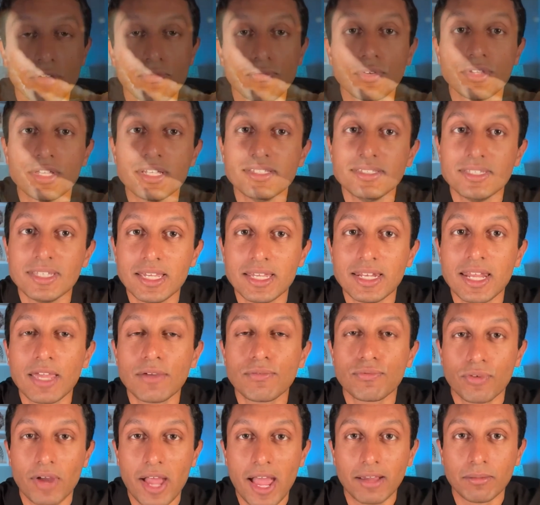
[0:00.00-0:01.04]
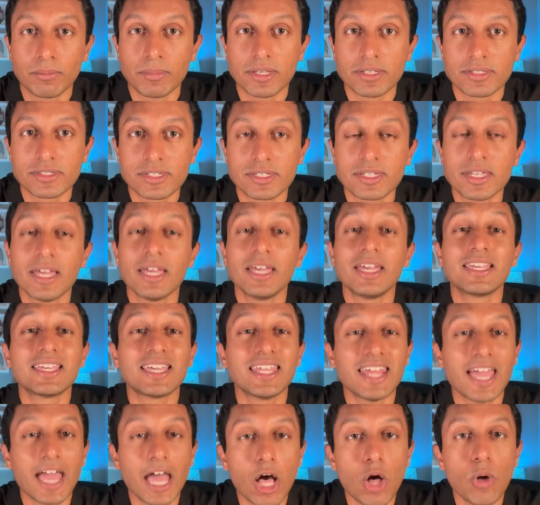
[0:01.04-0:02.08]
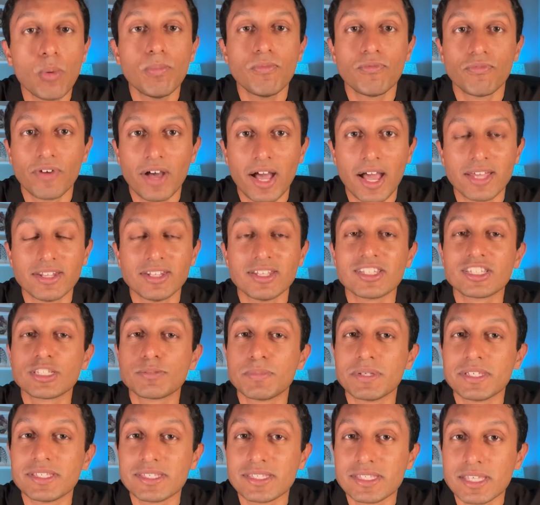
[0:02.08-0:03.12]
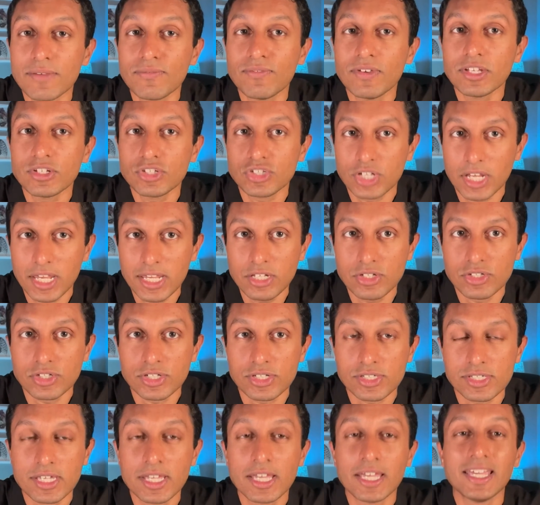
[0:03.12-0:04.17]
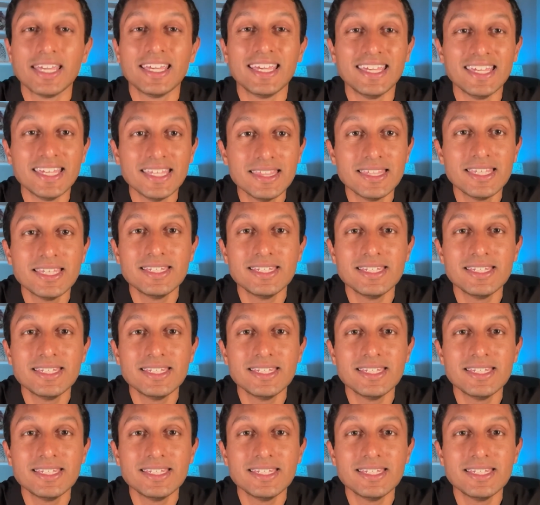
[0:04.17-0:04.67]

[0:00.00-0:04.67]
for these DNA fragments can help find specific changes in the